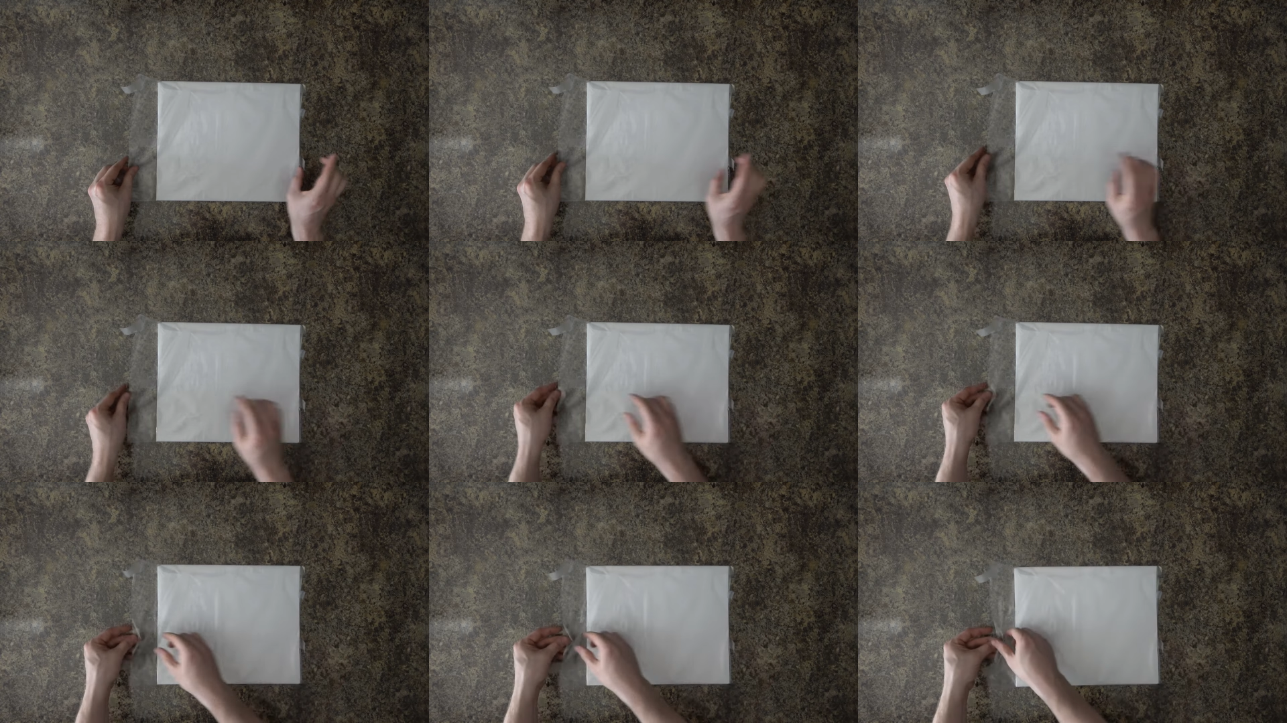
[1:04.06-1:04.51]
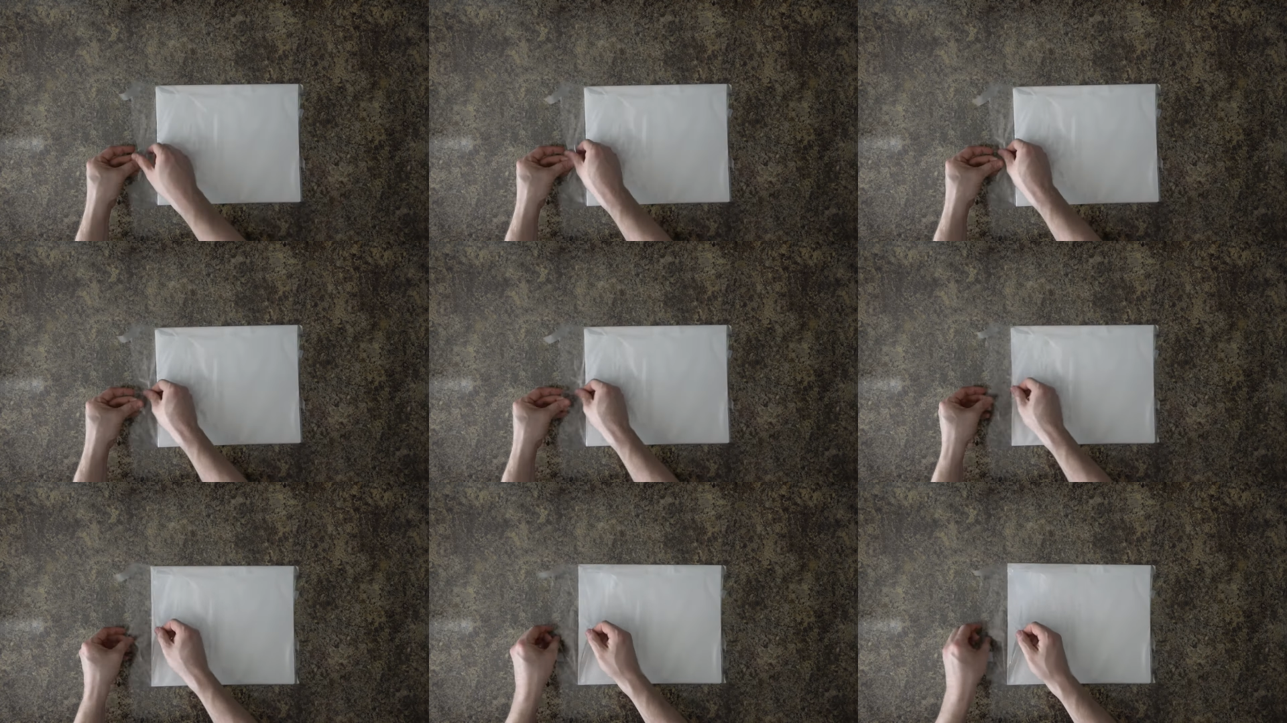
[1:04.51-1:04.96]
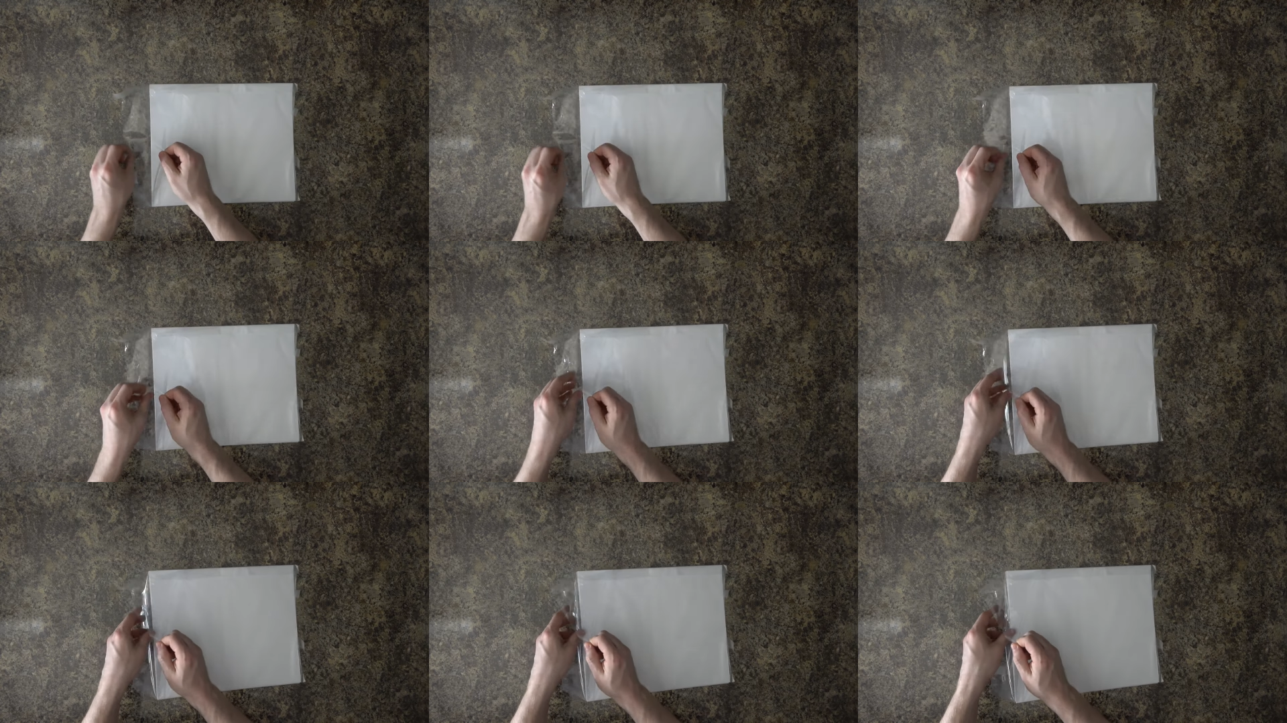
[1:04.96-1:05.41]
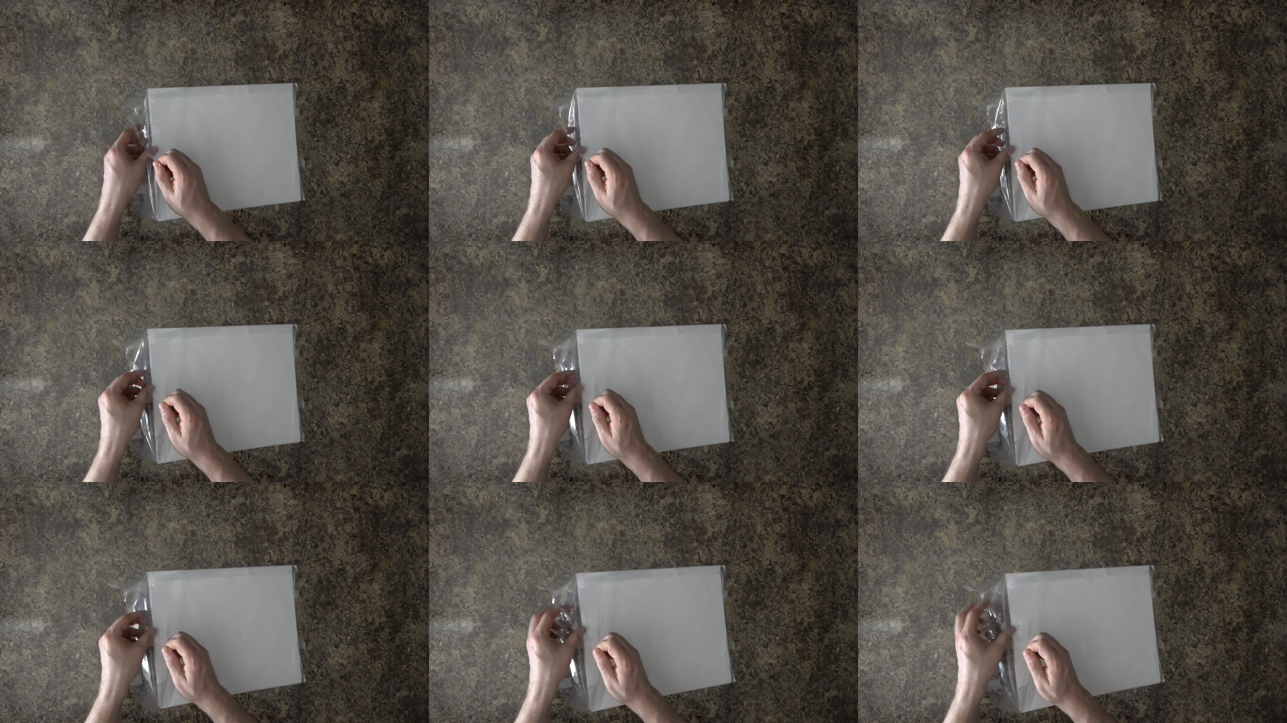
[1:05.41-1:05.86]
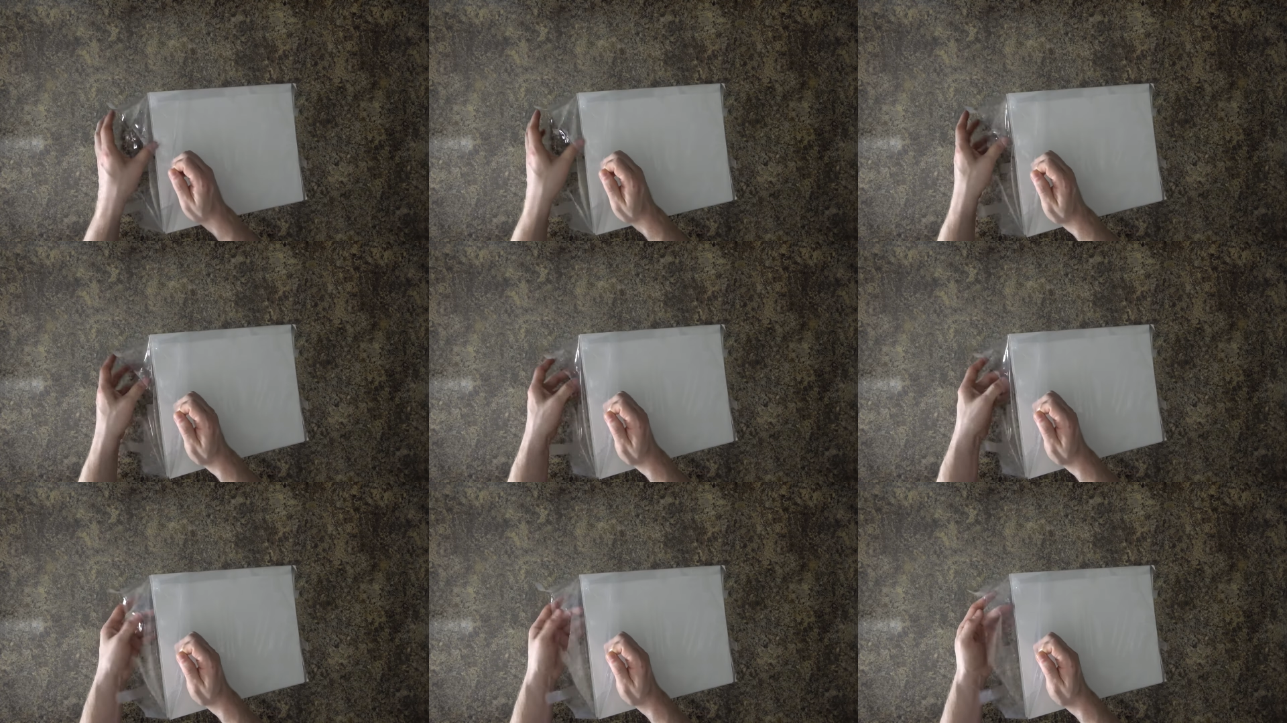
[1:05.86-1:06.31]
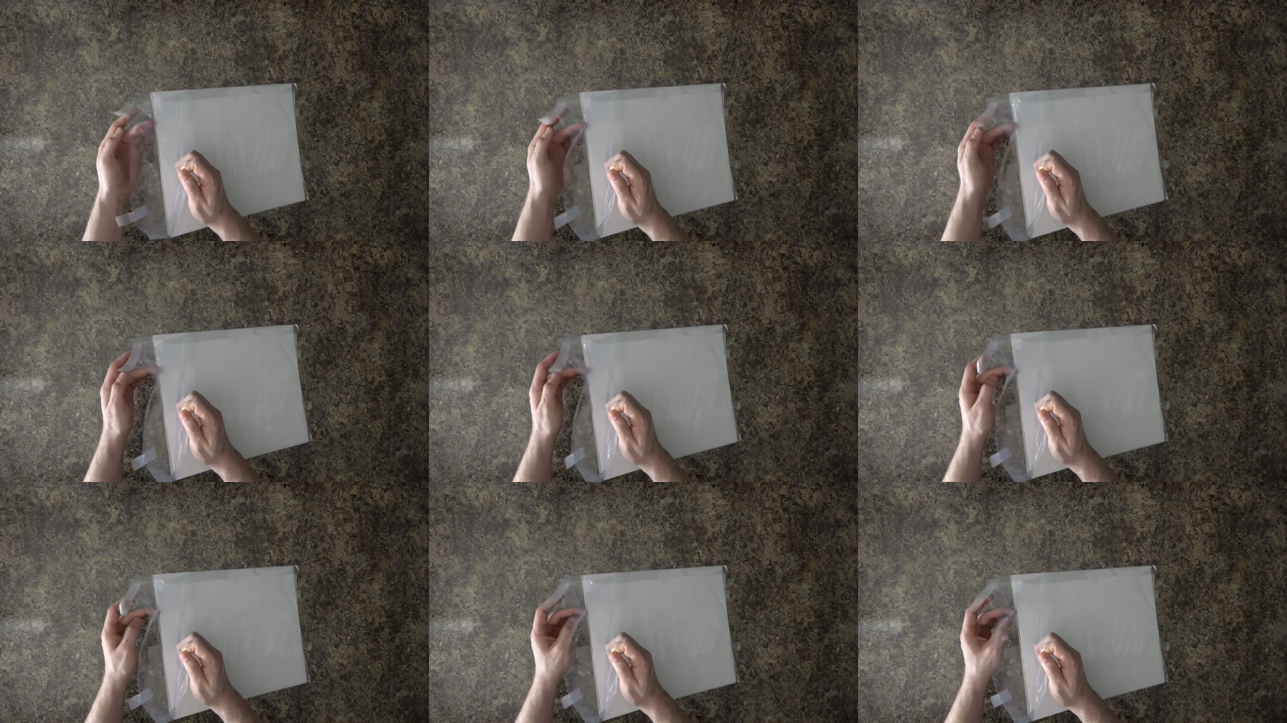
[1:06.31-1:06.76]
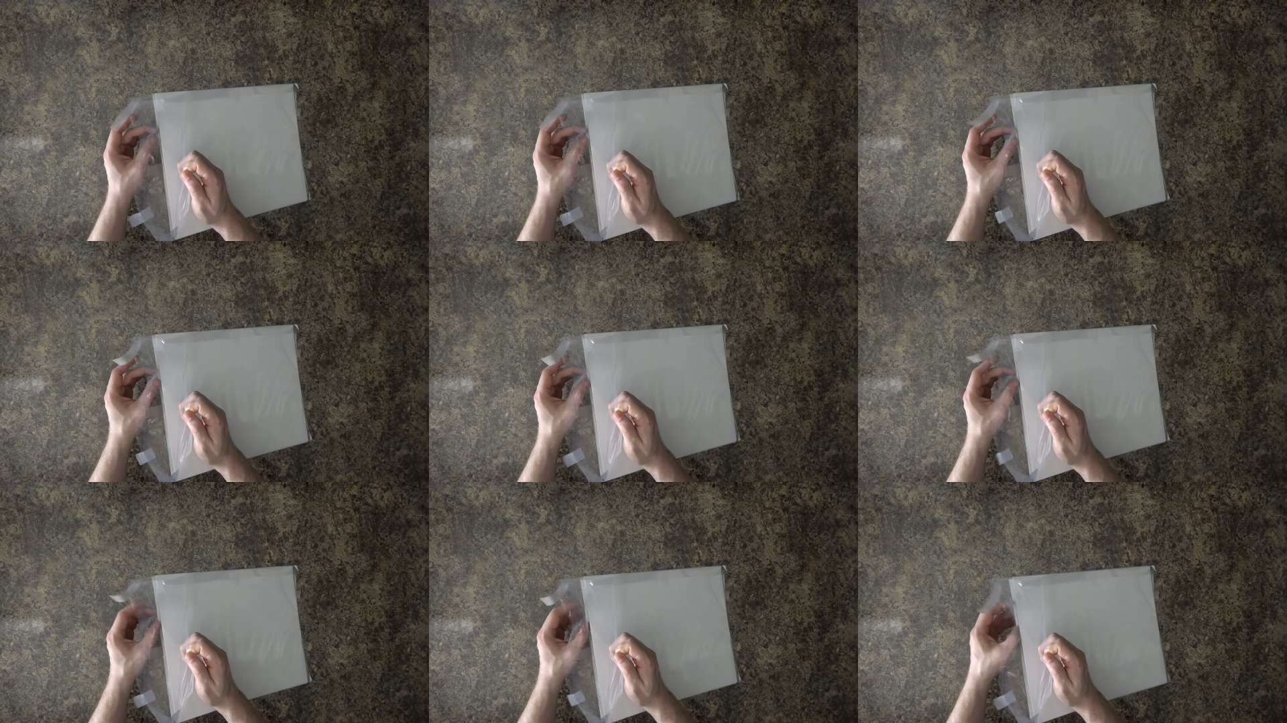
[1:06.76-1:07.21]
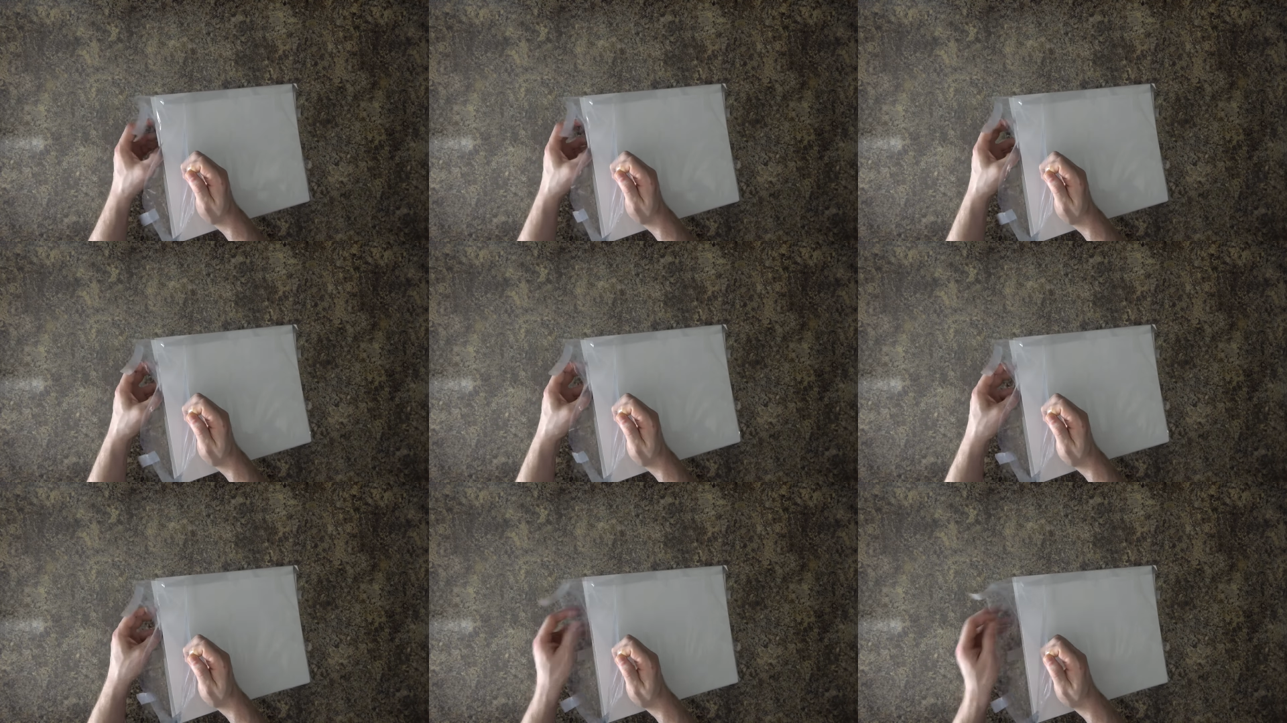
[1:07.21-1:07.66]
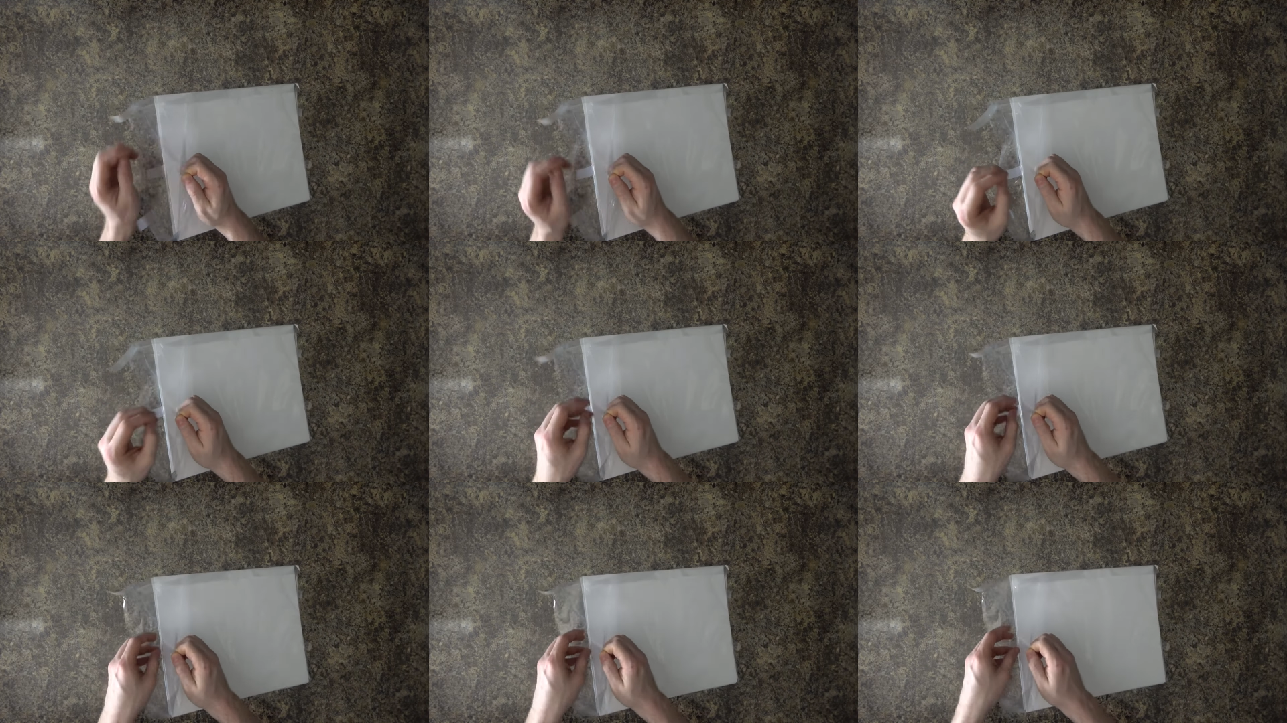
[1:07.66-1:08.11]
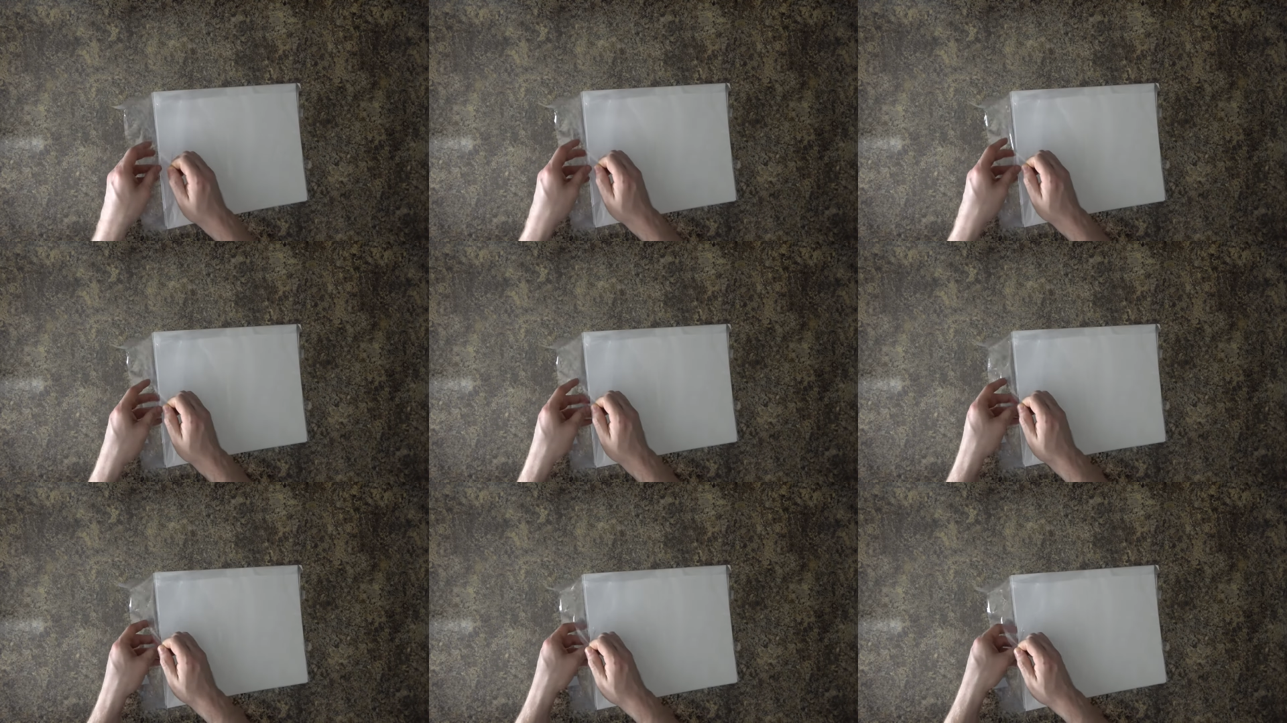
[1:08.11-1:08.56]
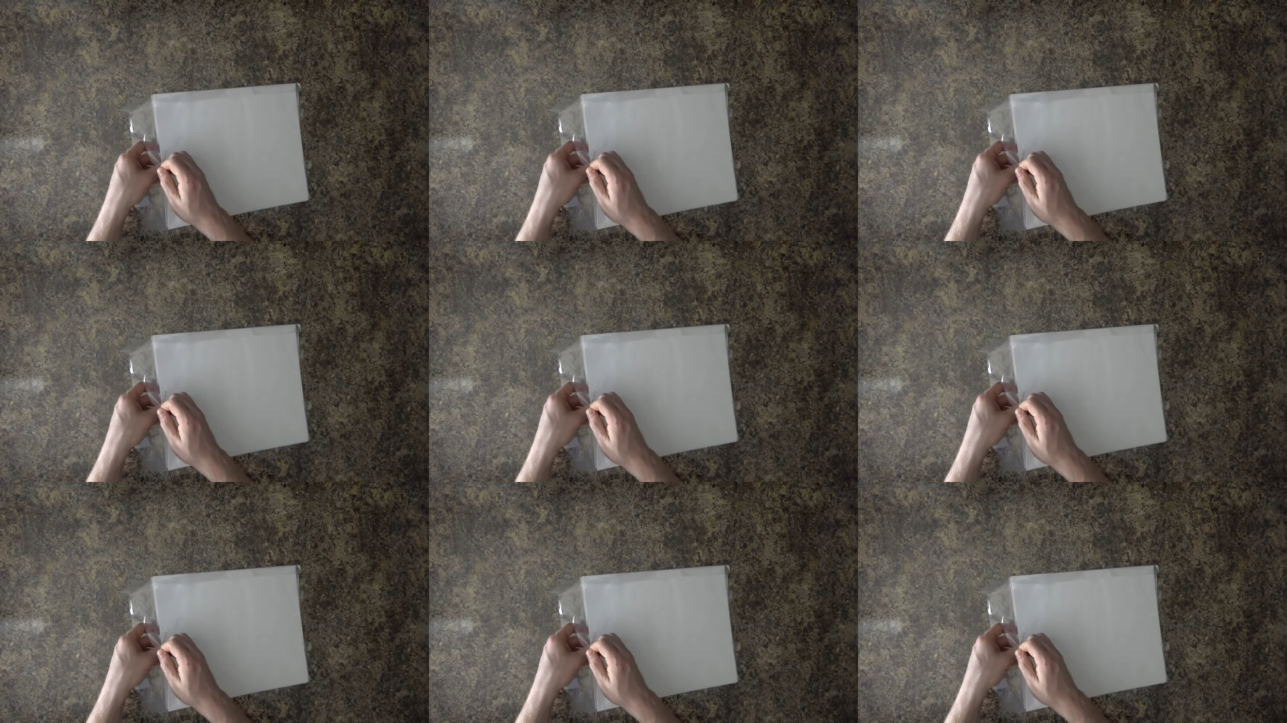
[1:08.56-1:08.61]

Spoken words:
(no speaker visible)